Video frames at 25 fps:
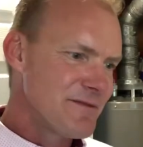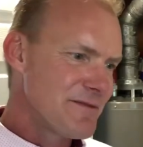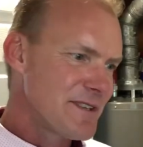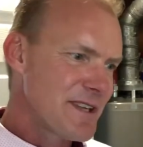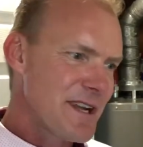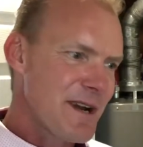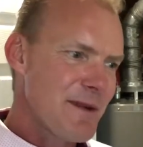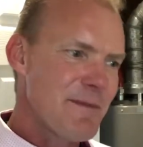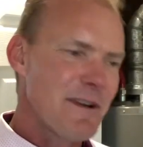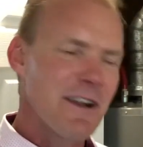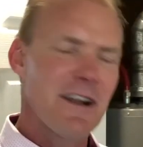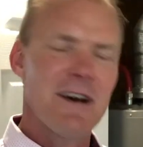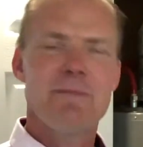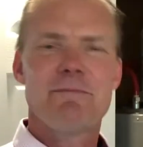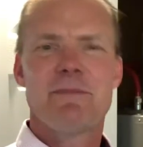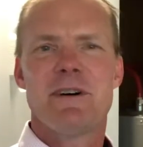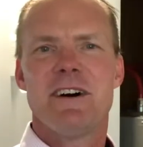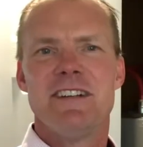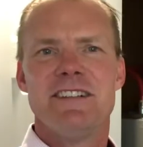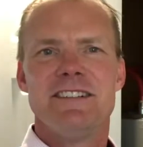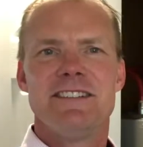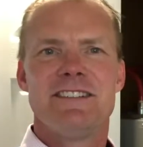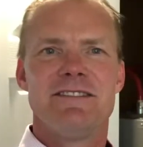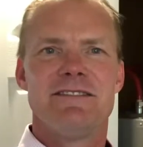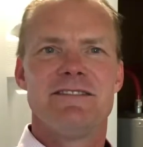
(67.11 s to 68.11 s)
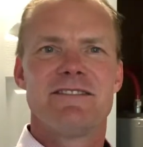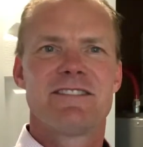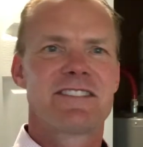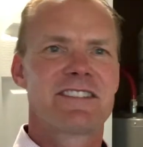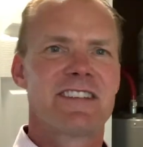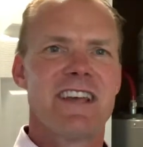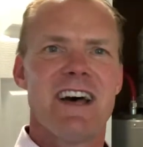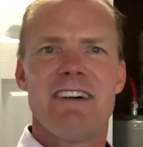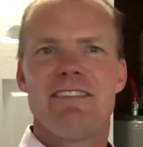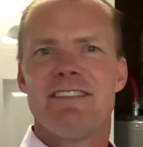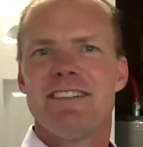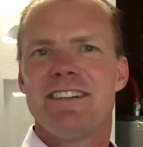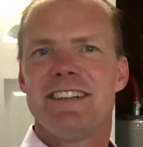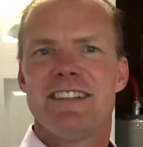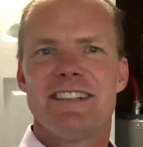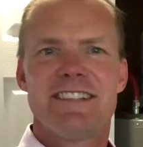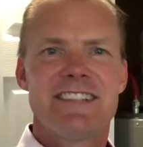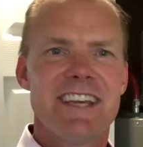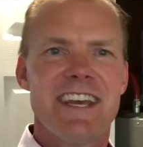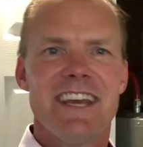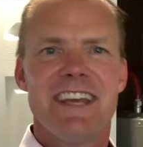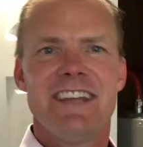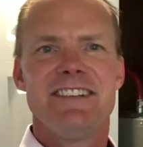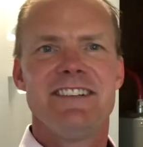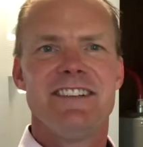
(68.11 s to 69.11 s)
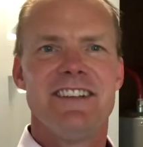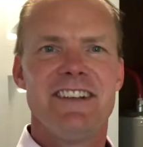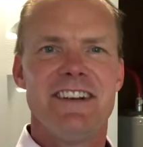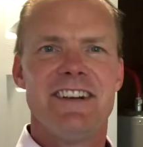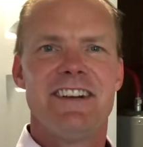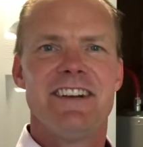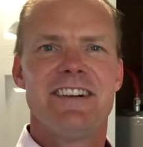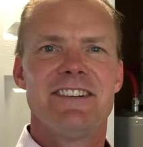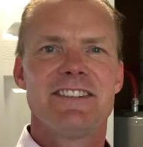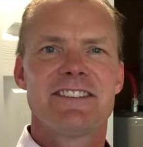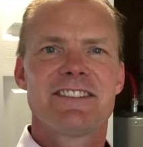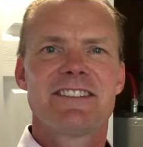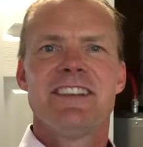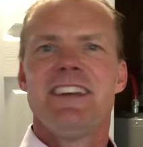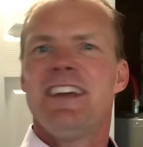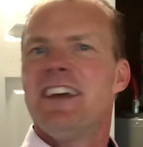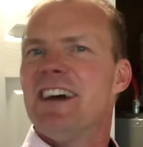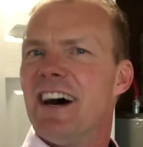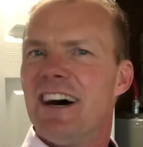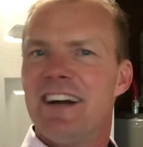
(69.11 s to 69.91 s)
coming up on 7 to 10 years,